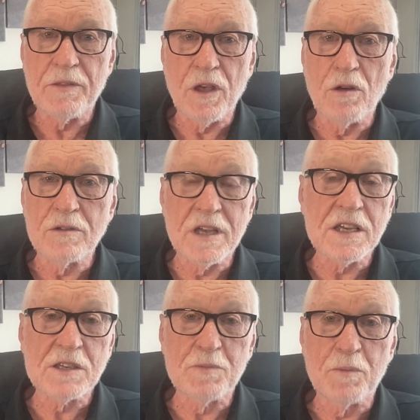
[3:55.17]
the Old
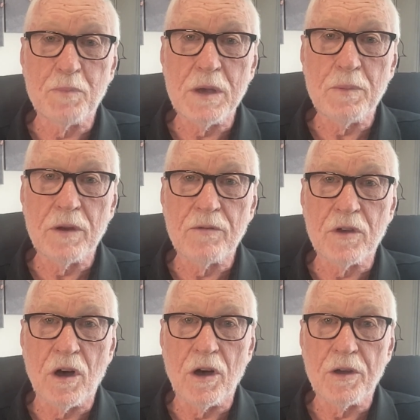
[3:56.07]
Testament people of
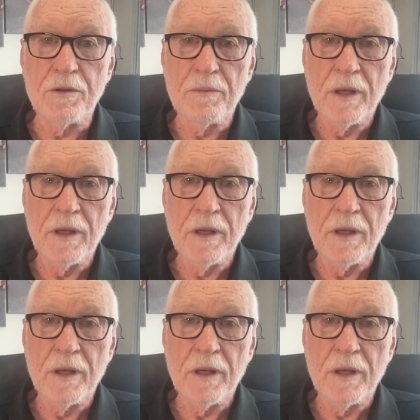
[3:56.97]
God,